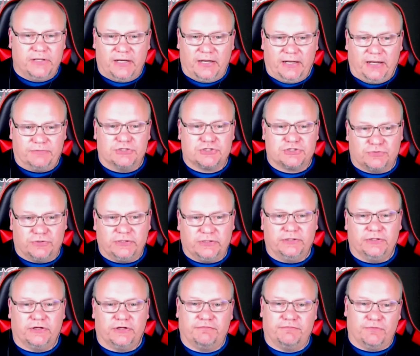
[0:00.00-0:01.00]
I'm just really
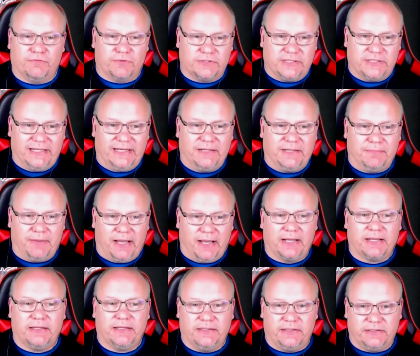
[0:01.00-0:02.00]
looking forward to getting
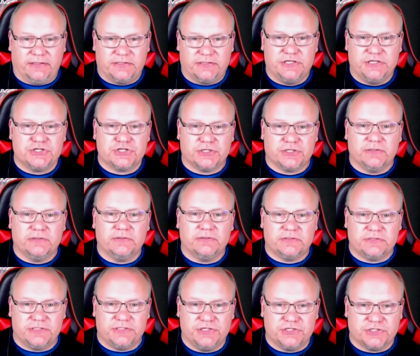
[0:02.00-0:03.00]
back into teaching
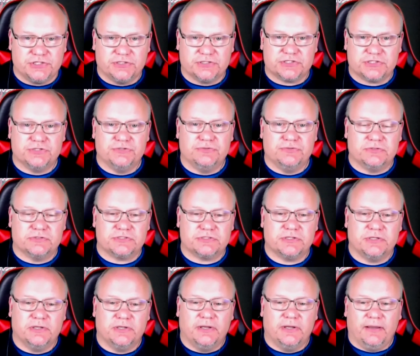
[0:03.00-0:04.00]
the
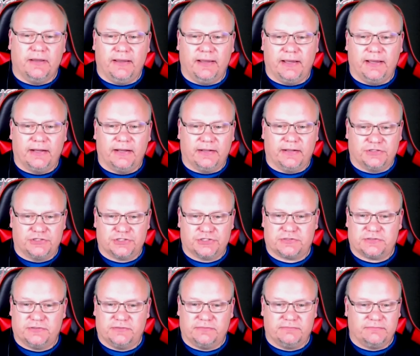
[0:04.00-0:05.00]
students and
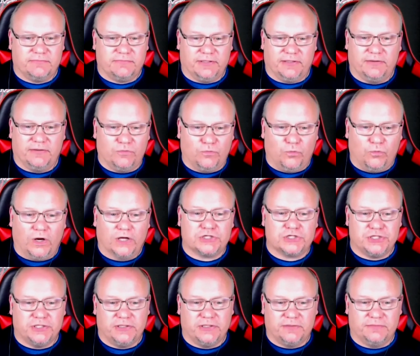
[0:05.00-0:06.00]
just
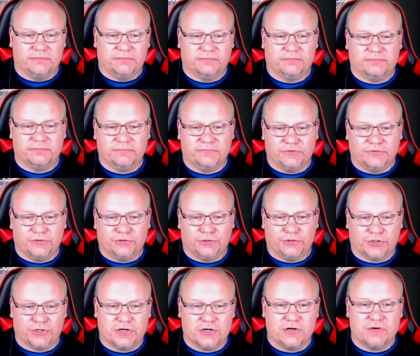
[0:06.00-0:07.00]
watching them
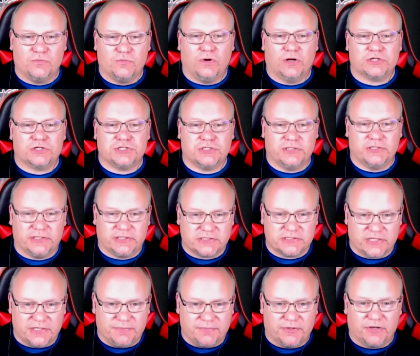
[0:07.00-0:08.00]
learn, watching the
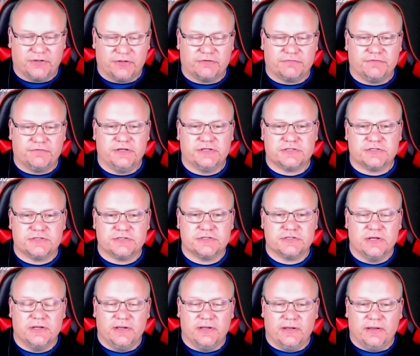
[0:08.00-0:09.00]
excitement on their faces,
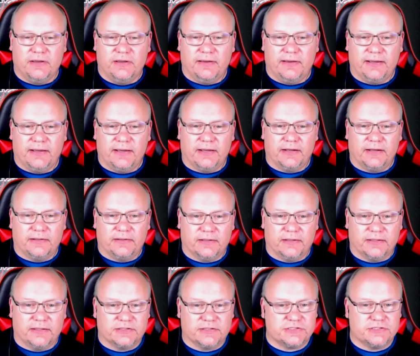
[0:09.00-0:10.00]
and
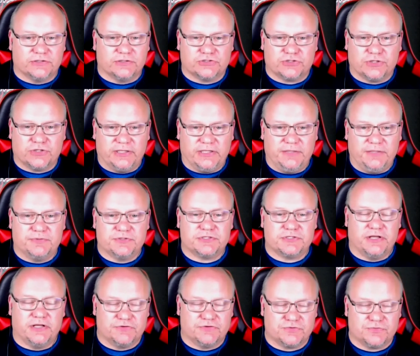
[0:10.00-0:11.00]
still try to keep as
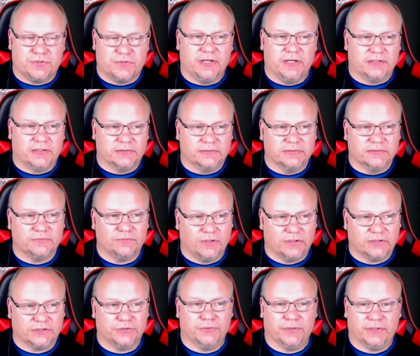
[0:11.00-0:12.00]
safe as we can
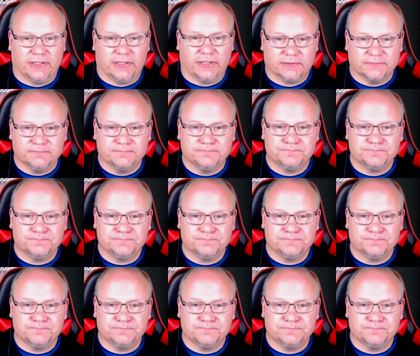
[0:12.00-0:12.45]
while doing that.